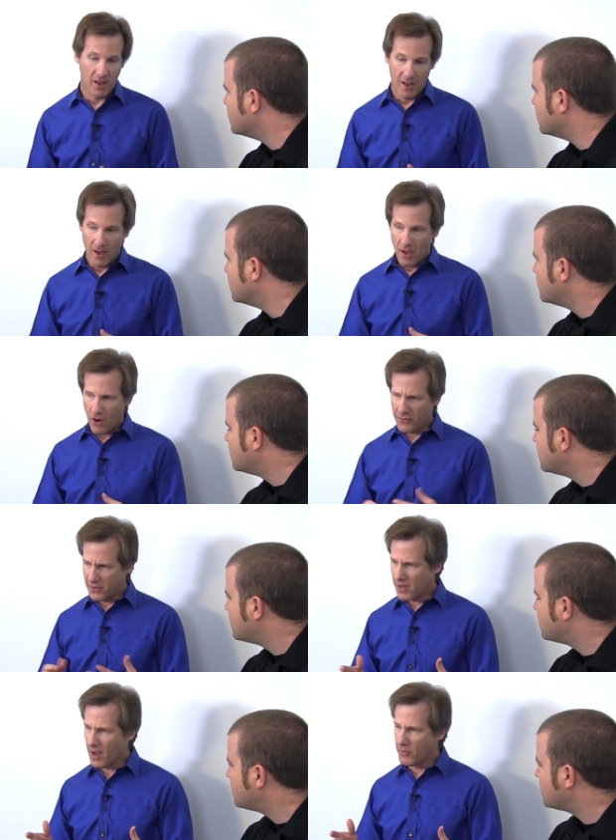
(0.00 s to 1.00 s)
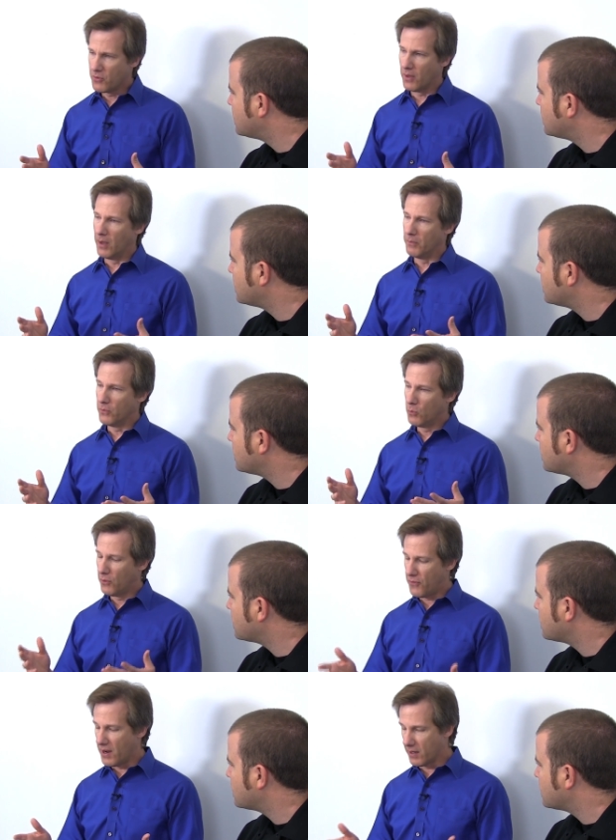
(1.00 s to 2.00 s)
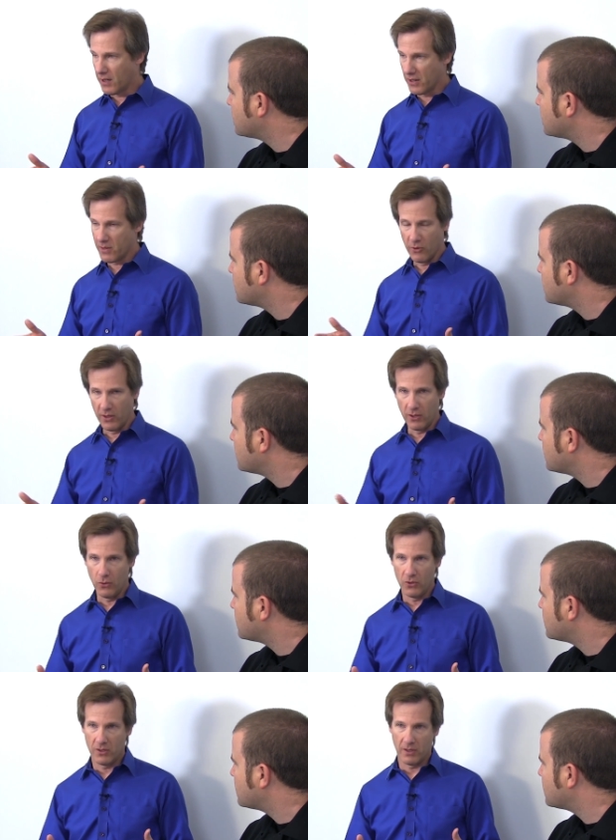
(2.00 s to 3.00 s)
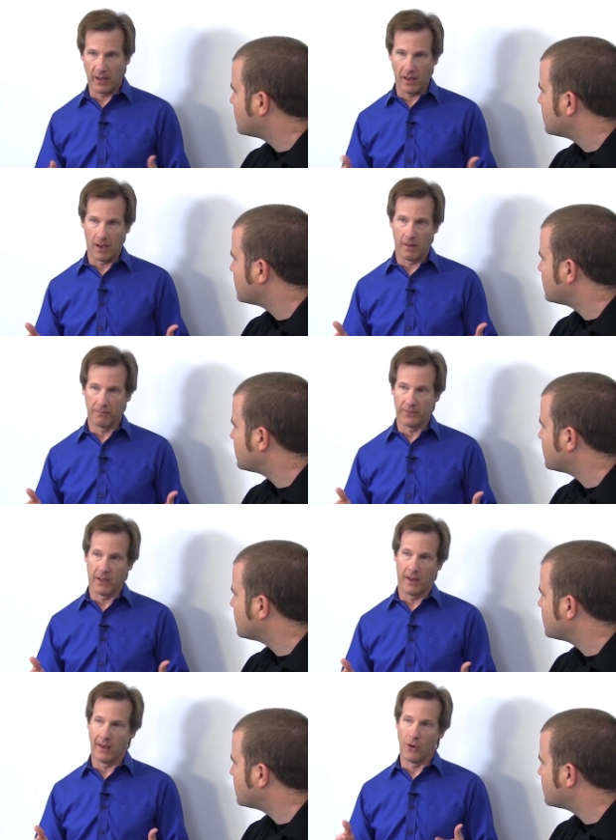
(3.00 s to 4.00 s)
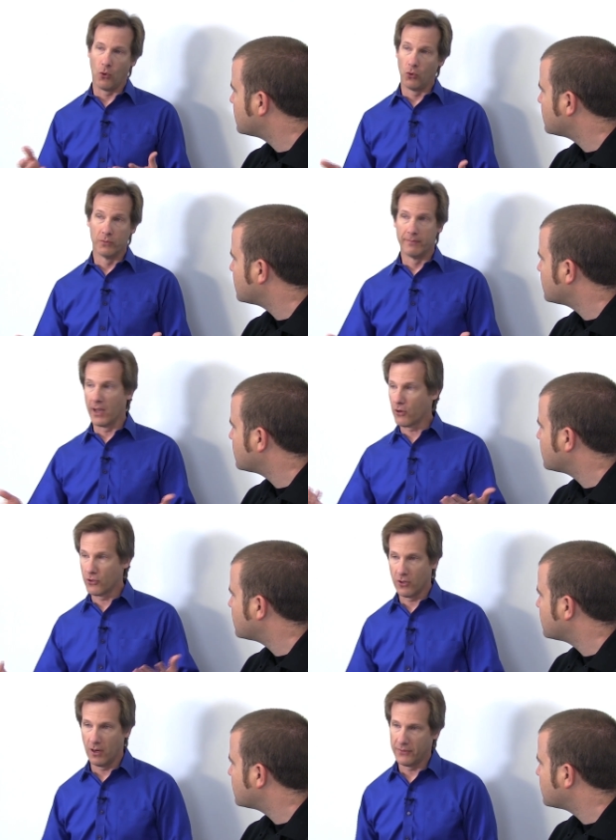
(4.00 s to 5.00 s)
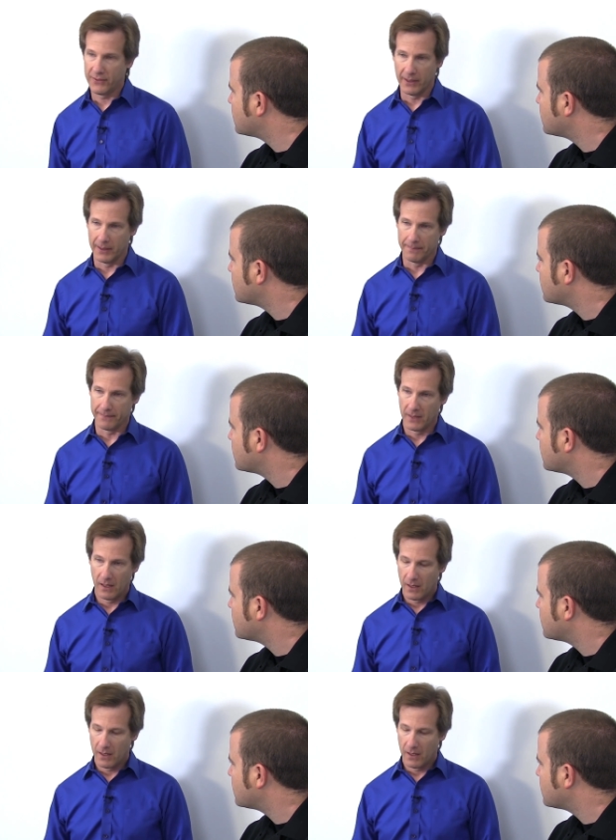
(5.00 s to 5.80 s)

Mm. Oftentimes, um, we'll find a customer that uses a um, an old Microsoft um,